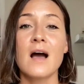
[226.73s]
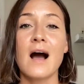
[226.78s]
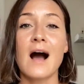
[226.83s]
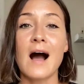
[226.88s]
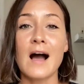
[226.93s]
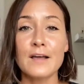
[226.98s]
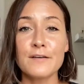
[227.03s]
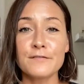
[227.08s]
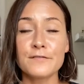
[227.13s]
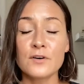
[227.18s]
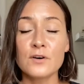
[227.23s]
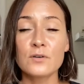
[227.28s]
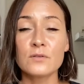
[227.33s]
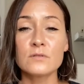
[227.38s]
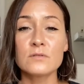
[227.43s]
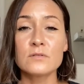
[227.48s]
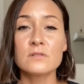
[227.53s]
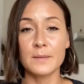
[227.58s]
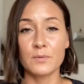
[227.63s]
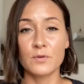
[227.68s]

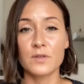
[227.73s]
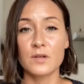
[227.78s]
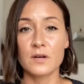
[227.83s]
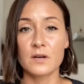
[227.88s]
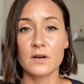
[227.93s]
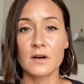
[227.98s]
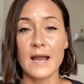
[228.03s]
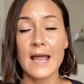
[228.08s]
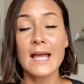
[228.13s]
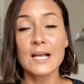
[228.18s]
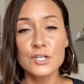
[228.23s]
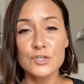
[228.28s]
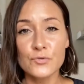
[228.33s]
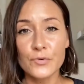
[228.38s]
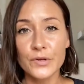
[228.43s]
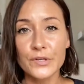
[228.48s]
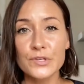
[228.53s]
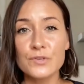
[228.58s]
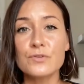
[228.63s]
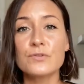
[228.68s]
iPhones, people that are
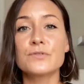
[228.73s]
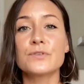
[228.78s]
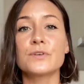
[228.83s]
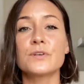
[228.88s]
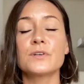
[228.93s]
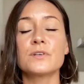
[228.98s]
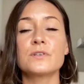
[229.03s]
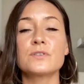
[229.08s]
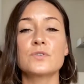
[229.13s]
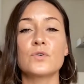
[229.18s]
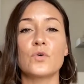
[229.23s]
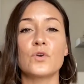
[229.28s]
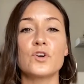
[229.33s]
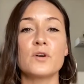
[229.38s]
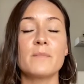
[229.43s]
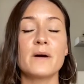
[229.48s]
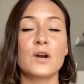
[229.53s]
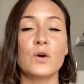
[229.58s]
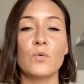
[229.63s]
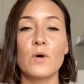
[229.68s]
Android users, or
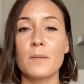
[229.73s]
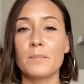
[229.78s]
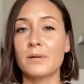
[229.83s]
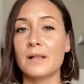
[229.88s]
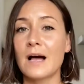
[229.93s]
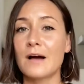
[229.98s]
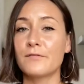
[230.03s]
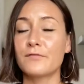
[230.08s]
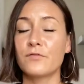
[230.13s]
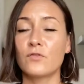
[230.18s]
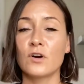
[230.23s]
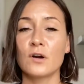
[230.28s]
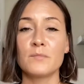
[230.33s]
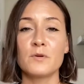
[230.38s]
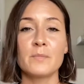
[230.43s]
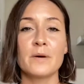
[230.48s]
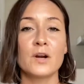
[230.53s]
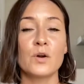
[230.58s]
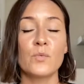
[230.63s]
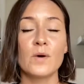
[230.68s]
no matter what platform,
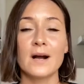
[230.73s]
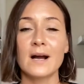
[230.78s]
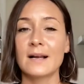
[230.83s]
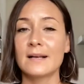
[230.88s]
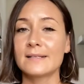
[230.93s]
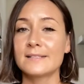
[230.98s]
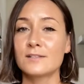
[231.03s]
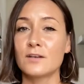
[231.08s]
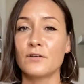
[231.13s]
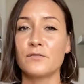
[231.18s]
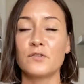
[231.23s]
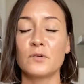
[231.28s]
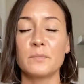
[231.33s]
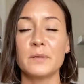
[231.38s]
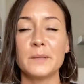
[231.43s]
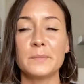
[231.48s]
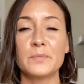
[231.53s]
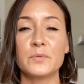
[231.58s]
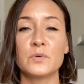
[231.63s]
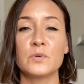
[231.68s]
no matter what kind of cell phone
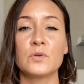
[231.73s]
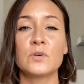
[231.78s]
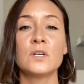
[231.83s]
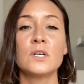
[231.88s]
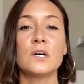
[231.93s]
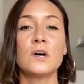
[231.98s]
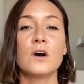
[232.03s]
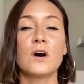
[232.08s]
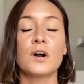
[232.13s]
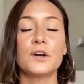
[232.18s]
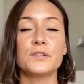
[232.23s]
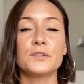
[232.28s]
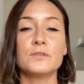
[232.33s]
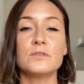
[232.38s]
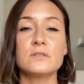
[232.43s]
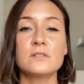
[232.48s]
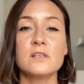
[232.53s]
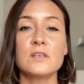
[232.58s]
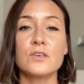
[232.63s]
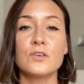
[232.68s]
people are
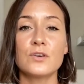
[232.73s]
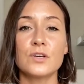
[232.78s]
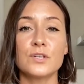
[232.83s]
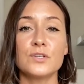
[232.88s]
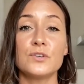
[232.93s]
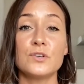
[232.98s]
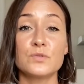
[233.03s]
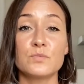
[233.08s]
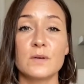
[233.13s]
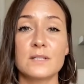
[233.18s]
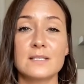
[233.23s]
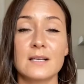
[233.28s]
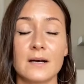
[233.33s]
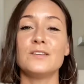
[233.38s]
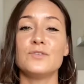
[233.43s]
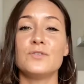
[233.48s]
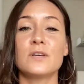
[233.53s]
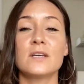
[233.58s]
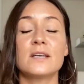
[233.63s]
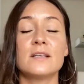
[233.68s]
using, you can use
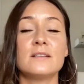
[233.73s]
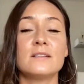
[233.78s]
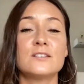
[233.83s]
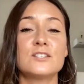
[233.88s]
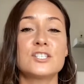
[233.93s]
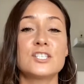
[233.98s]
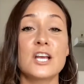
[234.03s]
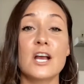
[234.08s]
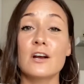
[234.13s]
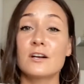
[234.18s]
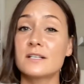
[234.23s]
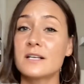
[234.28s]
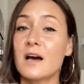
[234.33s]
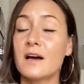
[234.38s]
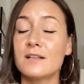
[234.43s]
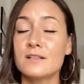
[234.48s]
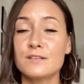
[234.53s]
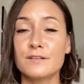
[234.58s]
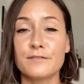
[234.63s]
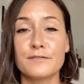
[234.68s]
WhatsApp. You can share
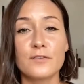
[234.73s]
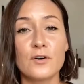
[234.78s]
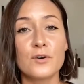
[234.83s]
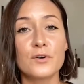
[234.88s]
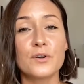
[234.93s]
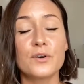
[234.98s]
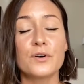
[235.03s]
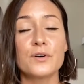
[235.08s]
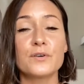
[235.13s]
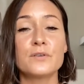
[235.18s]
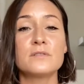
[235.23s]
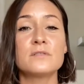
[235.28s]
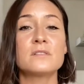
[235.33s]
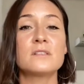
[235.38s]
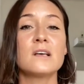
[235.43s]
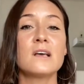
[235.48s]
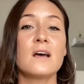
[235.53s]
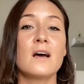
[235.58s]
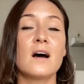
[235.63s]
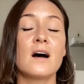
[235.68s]
tons of photos,
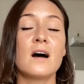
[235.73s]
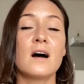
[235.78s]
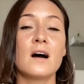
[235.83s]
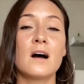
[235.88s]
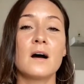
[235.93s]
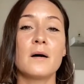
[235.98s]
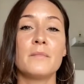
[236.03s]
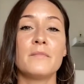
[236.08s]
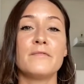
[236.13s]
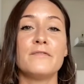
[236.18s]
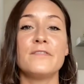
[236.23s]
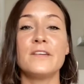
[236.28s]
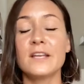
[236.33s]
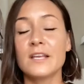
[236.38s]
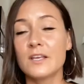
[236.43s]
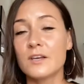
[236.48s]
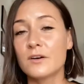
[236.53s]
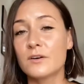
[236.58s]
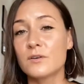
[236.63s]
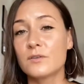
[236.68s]
um,
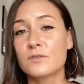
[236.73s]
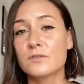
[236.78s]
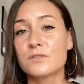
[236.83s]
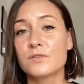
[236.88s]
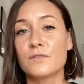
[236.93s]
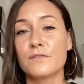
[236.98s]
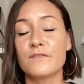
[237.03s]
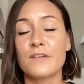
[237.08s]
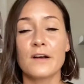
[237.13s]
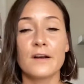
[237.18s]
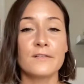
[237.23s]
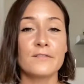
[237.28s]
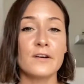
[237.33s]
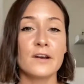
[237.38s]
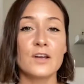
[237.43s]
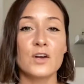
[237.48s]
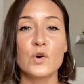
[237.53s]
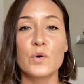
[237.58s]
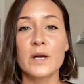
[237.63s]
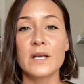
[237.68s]
videos very,
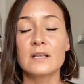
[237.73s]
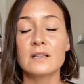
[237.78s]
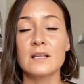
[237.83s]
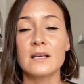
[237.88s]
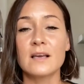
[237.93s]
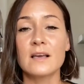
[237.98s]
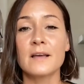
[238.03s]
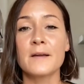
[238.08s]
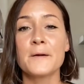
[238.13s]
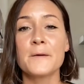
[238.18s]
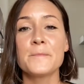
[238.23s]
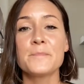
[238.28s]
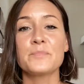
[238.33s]
very quickly